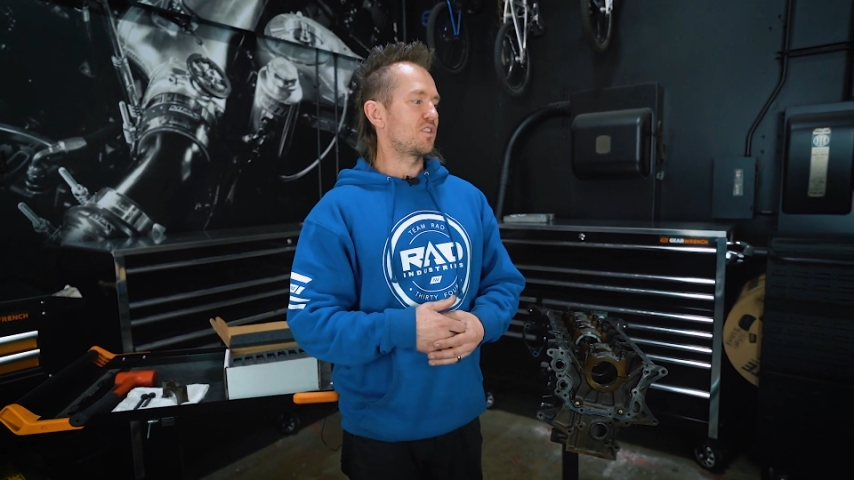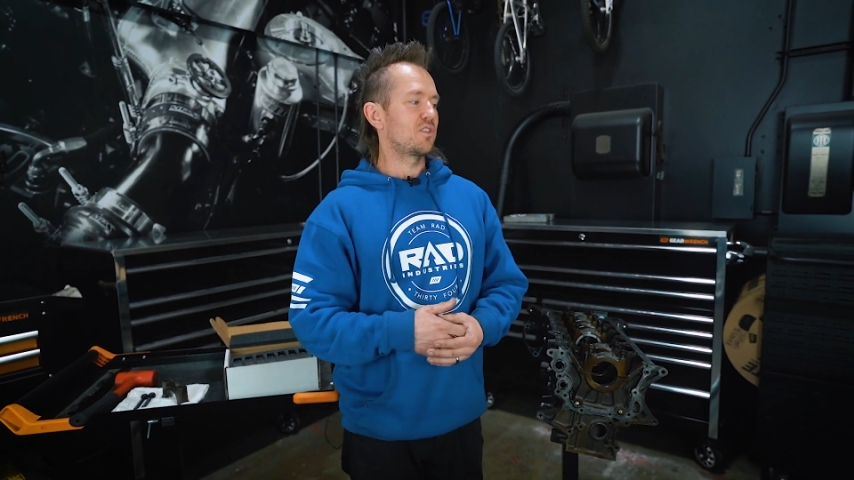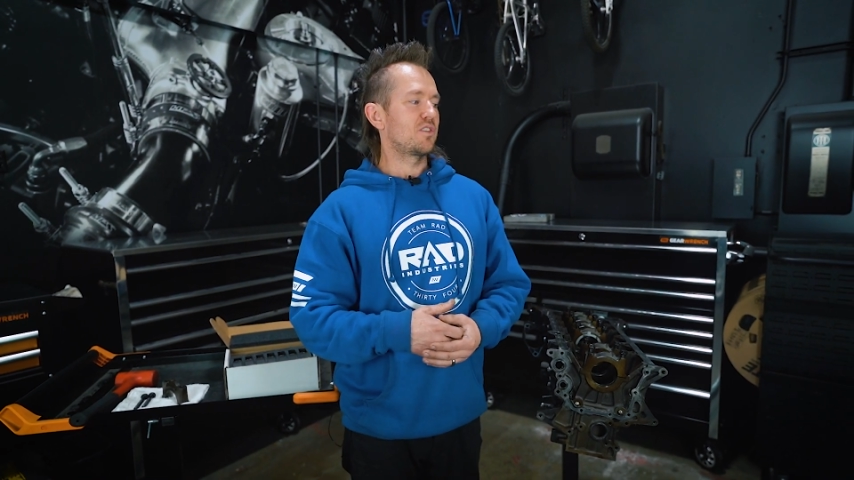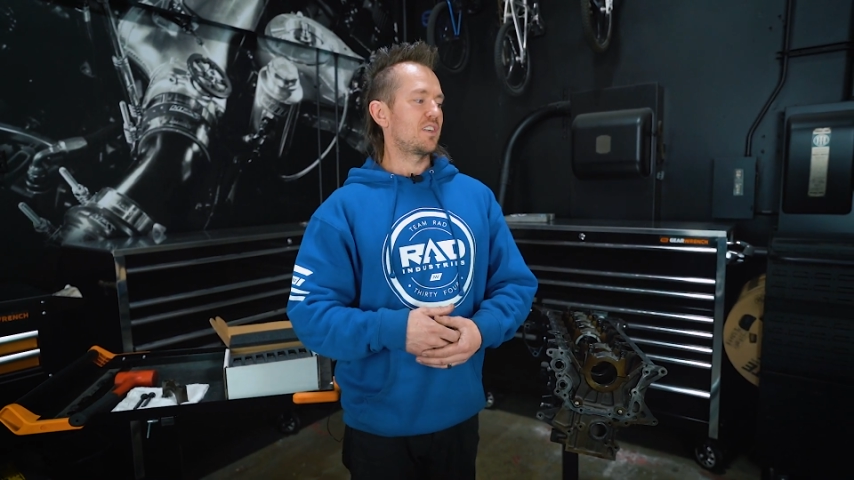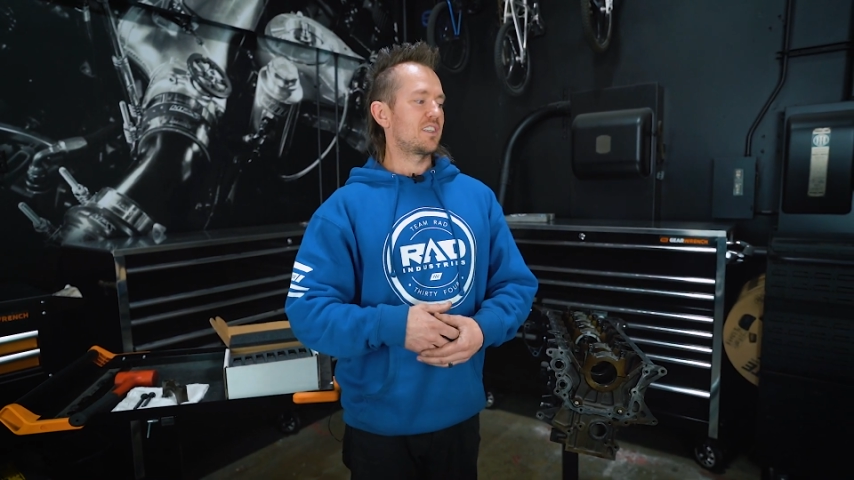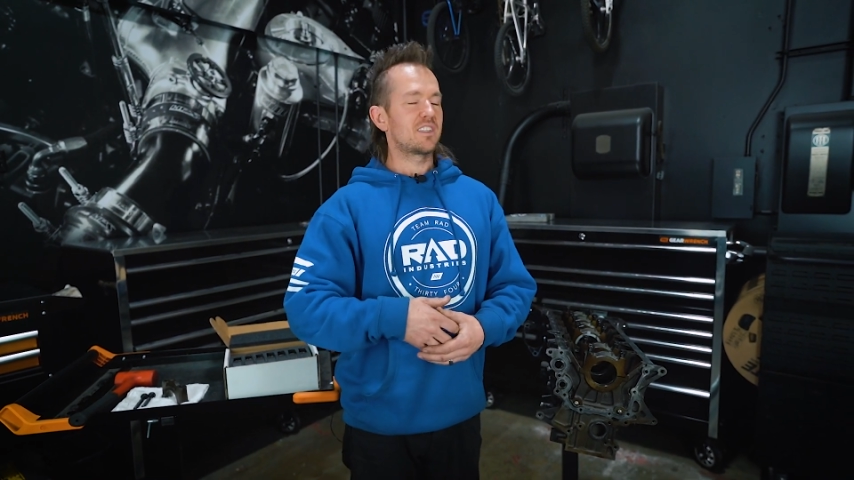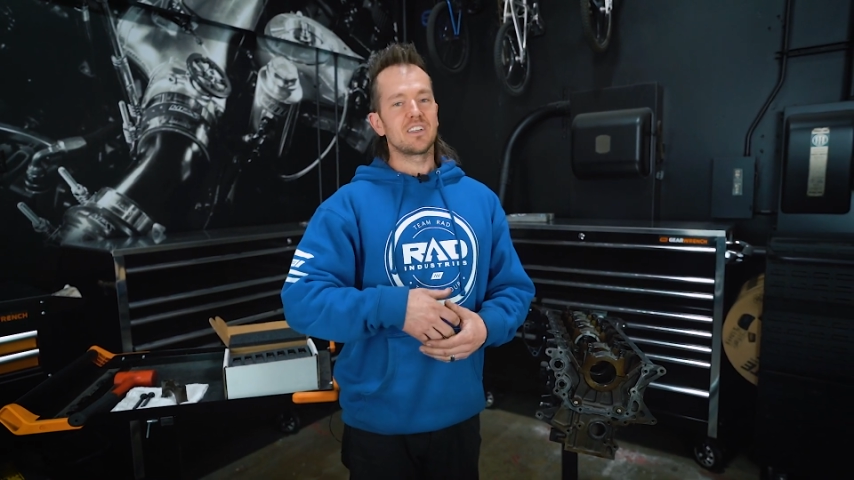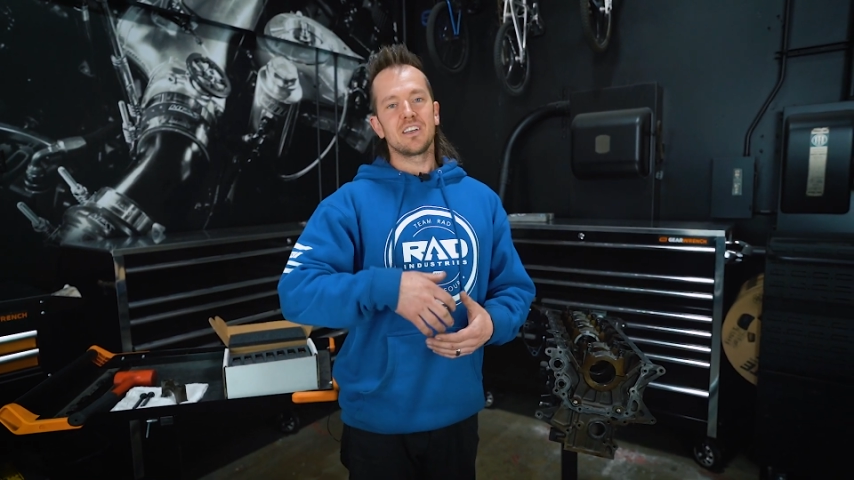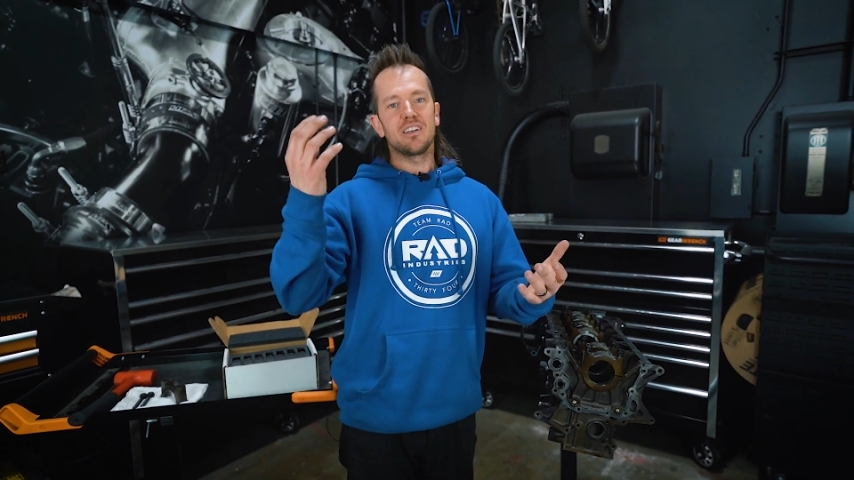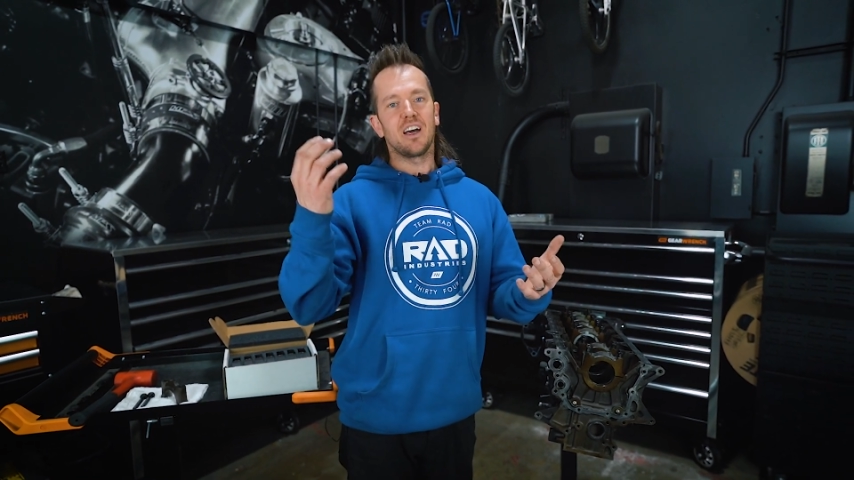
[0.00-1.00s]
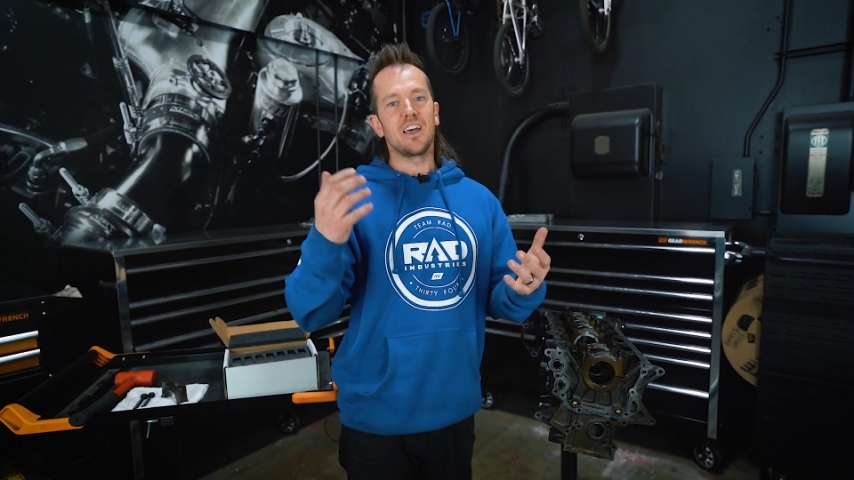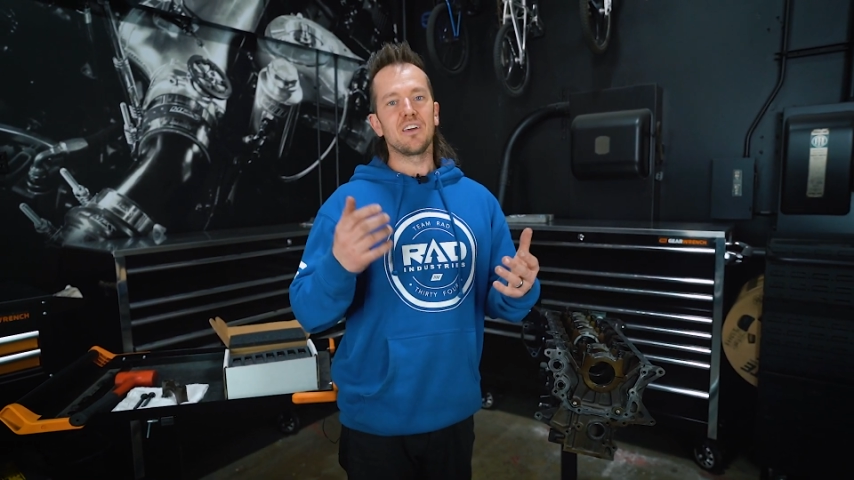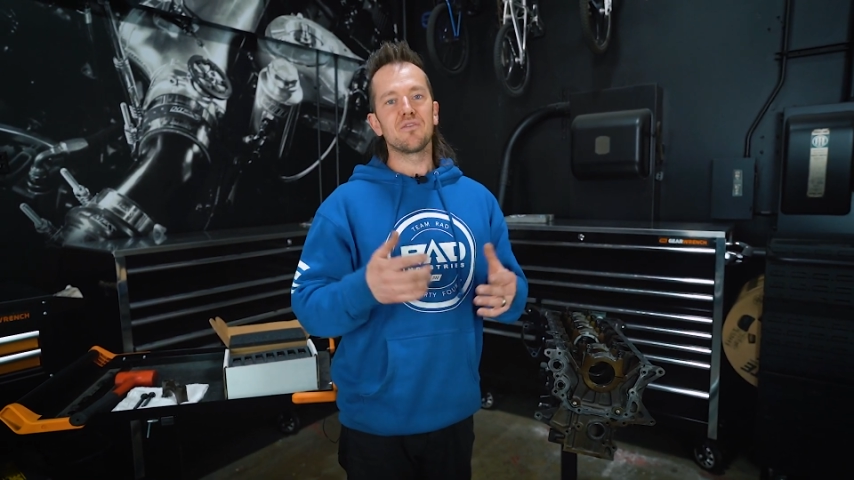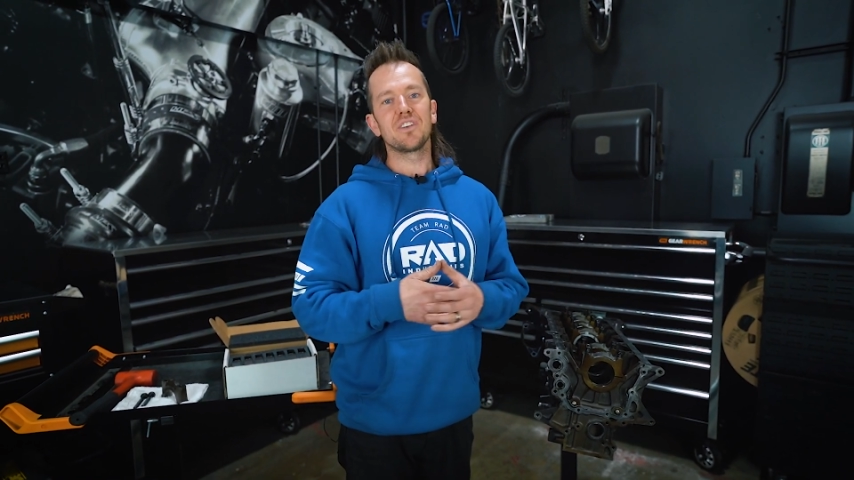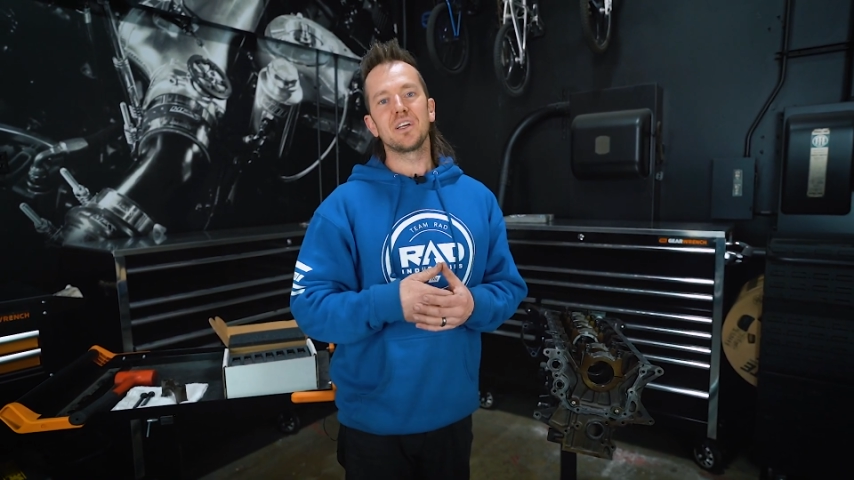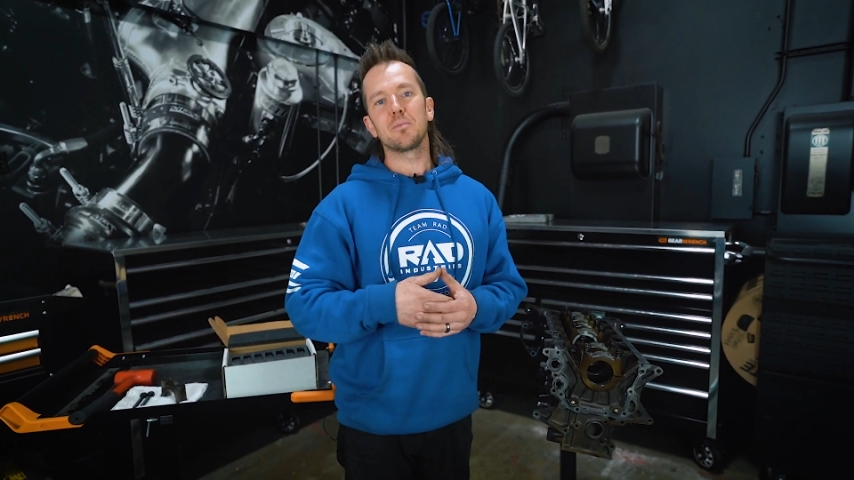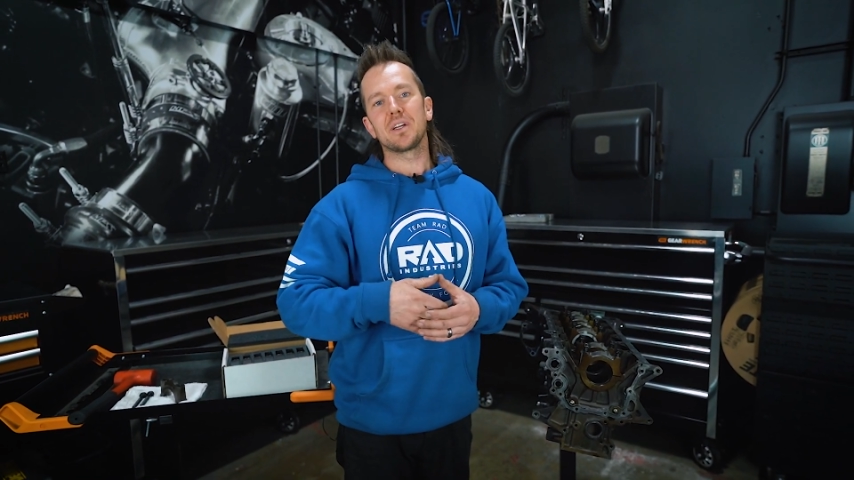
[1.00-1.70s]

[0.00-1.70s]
you this, not infinite,